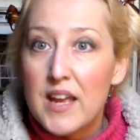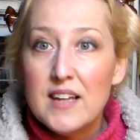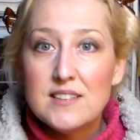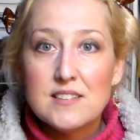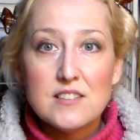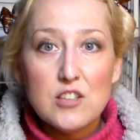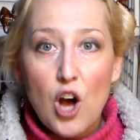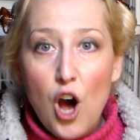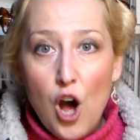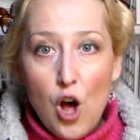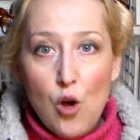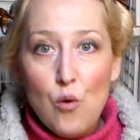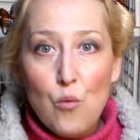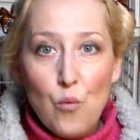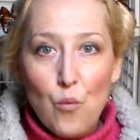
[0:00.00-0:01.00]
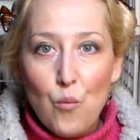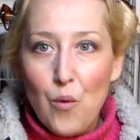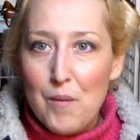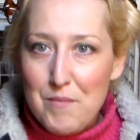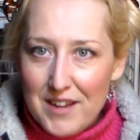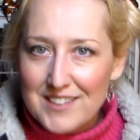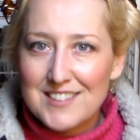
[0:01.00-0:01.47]
it's all
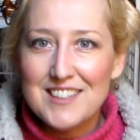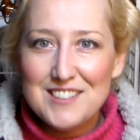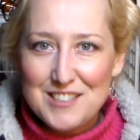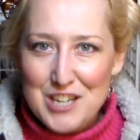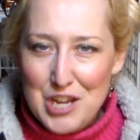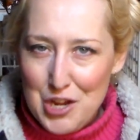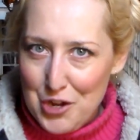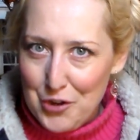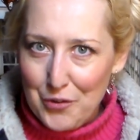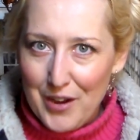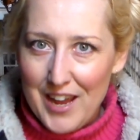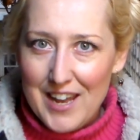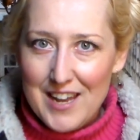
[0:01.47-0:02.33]
what makes sense to you